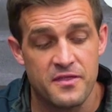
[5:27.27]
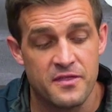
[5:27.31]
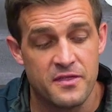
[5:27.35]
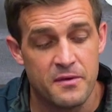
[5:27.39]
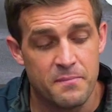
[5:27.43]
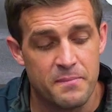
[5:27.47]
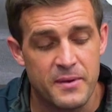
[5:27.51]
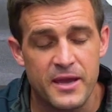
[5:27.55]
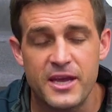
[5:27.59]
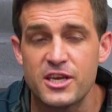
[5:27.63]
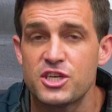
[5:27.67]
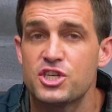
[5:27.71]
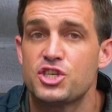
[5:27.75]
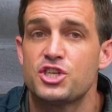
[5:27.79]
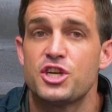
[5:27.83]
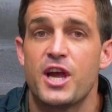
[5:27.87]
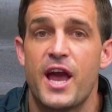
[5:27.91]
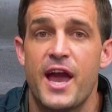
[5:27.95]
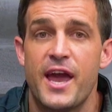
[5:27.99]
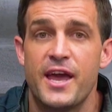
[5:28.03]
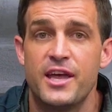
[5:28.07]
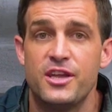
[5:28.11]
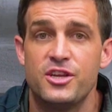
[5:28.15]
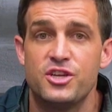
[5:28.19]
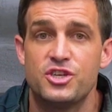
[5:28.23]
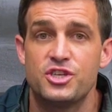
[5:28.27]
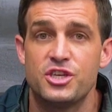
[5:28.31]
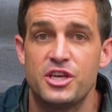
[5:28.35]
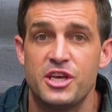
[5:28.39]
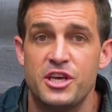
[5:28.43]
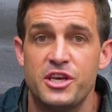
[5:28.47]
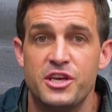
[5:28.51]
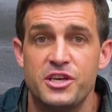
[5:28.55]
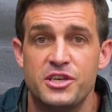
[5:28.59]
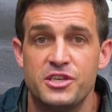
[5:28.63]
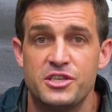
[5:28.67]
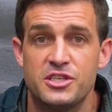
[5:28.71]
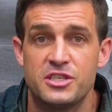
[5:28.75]
the biggest change
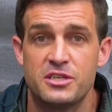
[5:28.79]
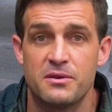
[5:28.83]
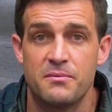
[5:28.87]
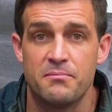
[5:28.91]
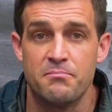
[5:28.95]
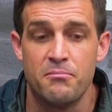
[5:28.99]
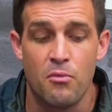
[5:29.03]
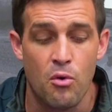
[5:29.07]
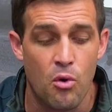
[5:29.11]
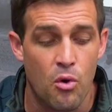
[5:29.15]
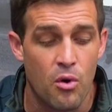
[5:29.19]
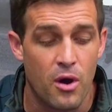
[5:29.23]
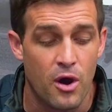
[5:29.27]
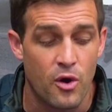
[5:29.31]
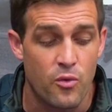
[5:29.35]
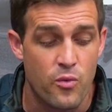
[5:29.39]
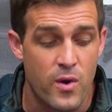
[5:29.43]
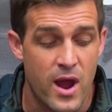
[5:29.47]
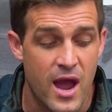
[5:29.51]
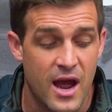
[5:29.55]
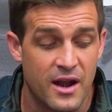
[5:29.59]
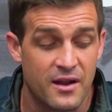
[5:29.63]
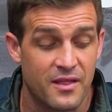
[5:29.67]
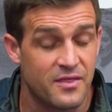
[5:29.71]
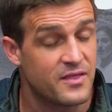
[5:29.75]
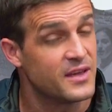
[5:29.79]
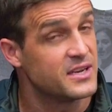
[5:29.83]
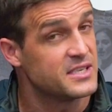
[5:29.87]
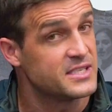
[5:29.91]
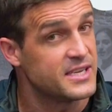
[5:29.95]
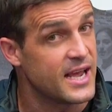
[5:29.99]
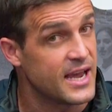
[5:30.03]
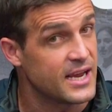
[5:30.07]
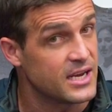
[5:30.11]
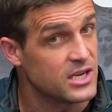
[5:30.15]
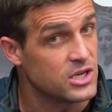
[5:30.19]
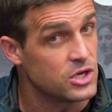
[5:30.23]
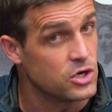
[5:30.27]
is more around the
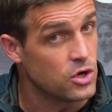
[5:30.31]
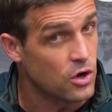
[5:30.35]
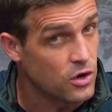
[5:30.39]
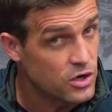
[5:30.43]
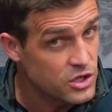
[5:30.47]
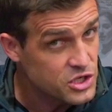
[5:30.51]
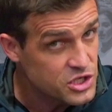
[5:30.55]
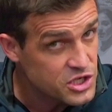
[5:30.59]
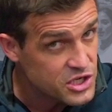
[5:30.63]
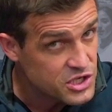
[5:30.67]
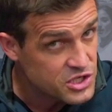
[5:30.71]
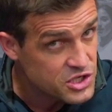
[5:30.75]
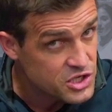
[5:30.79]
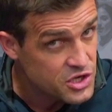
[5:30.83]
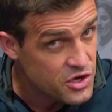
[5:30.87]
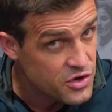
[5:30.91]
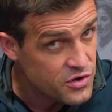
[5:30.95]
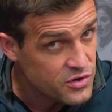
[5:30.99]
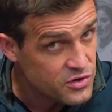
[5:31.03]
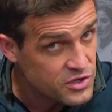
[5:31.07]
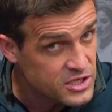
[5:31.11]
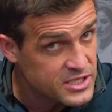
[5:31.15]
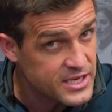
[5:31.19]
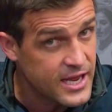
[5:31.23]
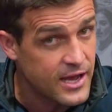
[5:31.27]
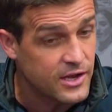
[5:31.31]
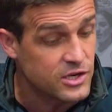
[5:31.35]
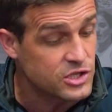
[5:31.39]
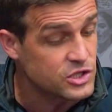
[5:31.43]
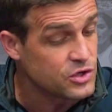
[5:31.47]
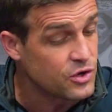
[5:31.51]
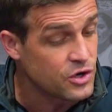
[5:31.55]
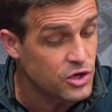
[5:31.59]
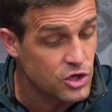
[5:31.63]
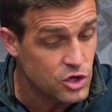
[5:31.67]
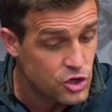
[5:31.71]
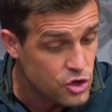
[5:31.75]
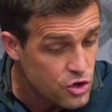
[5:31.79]
technologies used. Now, it's
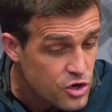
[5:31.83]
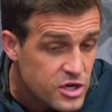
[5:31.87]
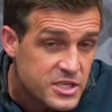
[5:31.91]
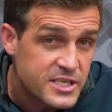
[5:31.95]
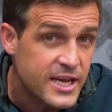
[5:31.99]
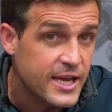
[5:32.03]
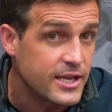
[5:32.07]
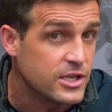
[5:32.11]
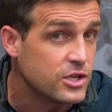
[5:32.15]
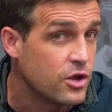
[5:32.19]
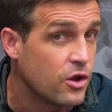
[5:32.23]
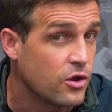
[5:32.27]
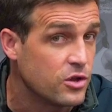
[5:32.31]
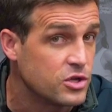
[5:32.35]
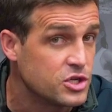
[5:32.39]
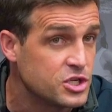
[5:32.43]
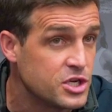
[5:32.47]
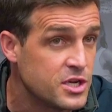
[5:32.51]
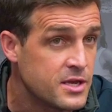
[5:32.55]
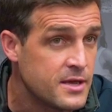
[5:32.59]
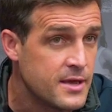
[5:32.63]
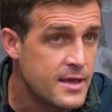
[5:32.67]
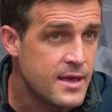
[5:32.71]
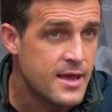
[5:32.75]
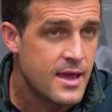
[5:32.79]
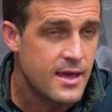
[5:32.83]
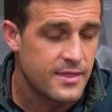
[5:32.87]
not a new technology.